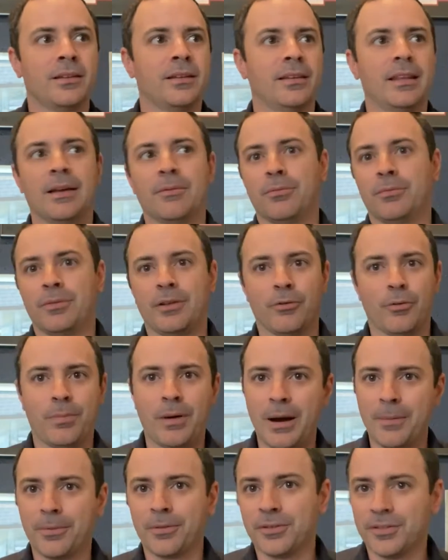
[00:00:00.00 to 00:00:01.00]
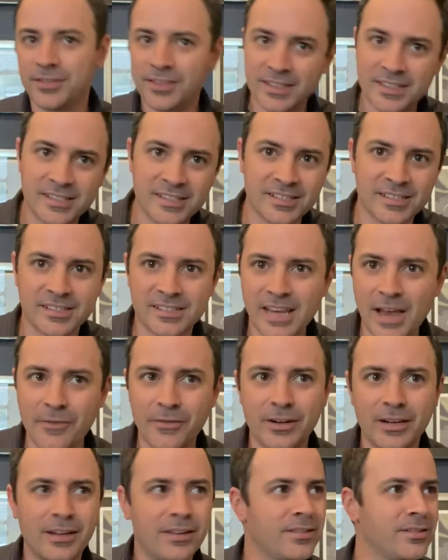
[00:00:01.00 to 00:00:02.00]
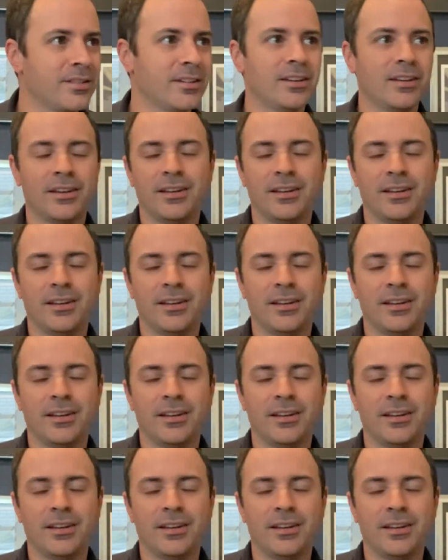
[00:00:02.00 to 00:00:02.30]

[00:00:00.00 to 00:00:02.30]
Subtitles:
They were popular in the 60s and 70s.